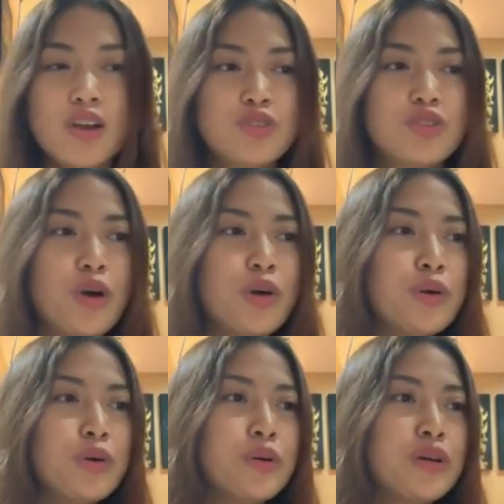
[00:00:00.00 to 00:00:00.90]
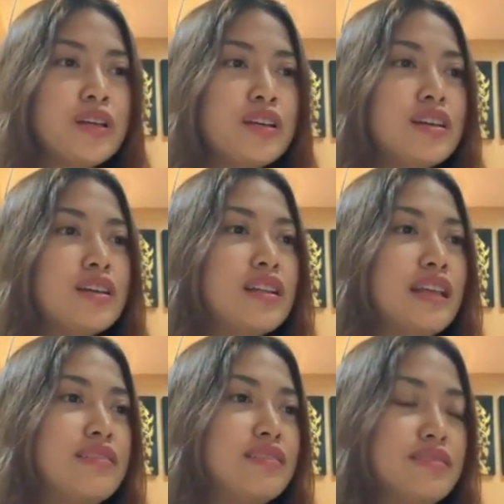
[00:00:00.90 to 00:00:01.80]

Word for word: So like,